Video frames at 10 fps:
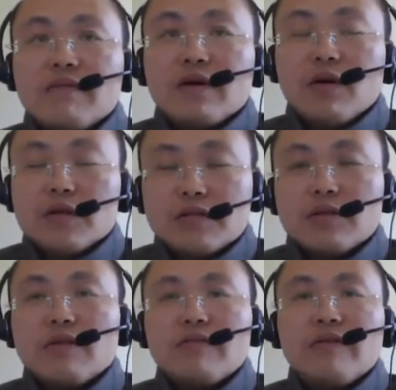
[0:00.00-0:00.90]

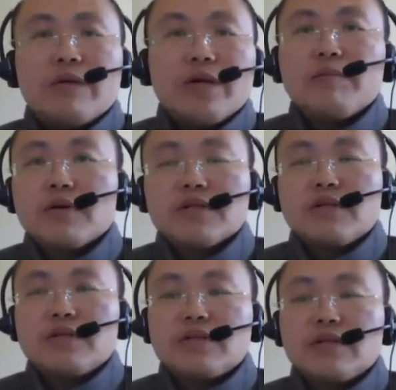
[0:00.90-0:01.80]
also a very
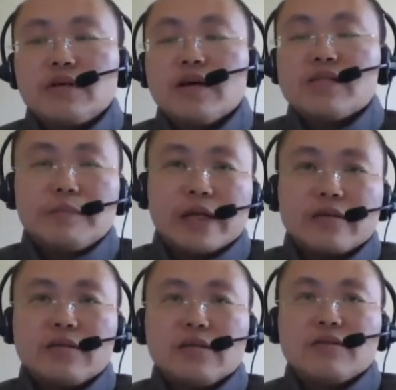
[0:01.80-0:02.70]
important
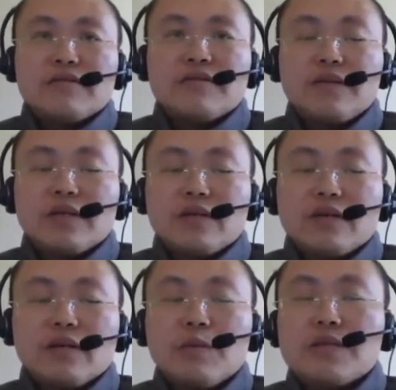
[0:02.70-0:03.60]
aspect of
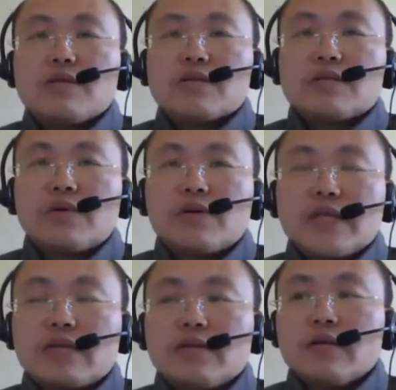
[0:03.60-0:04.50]
the open source
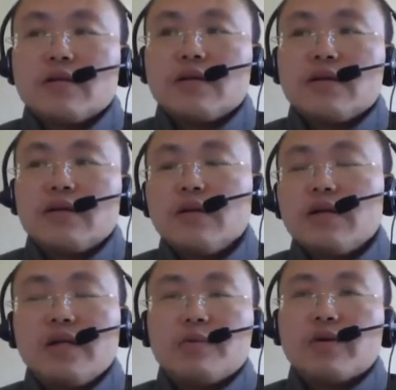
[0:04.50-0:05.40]
project or the
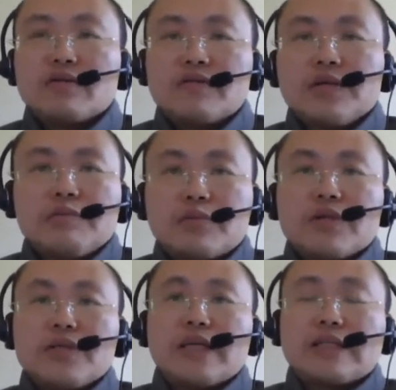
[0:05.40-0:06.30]
liberal free
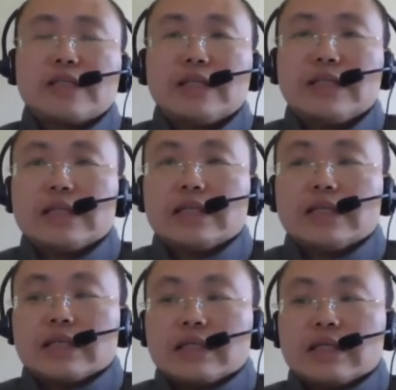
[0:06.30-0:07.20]
project.
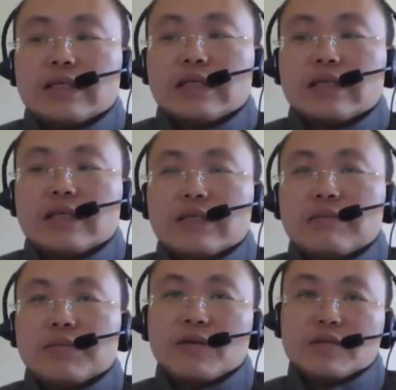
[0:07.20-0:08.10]

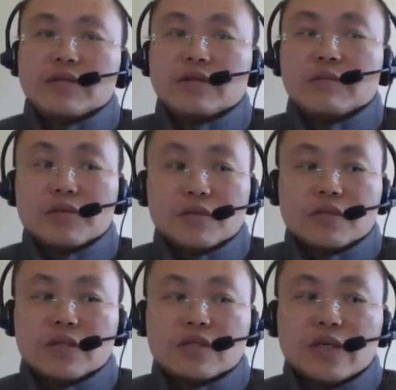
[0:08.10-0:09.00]
Because the commercial
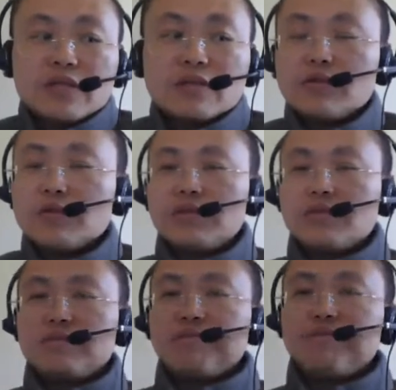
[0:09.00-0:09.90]
success could
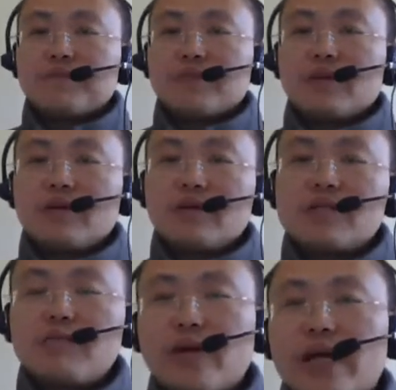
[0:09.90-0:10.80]

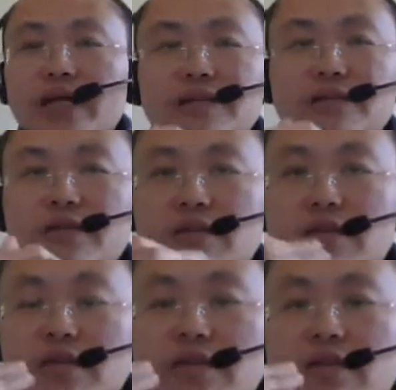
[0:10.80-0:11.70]
spread
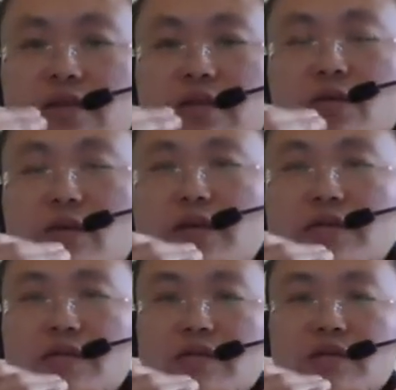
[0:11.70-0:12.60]
the good
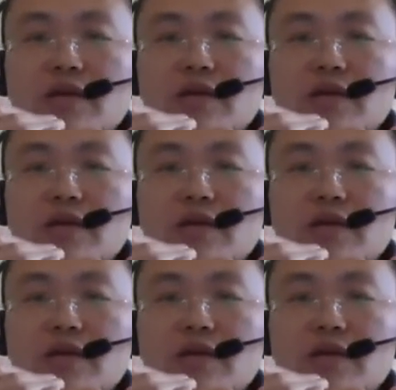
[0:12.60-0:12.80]
things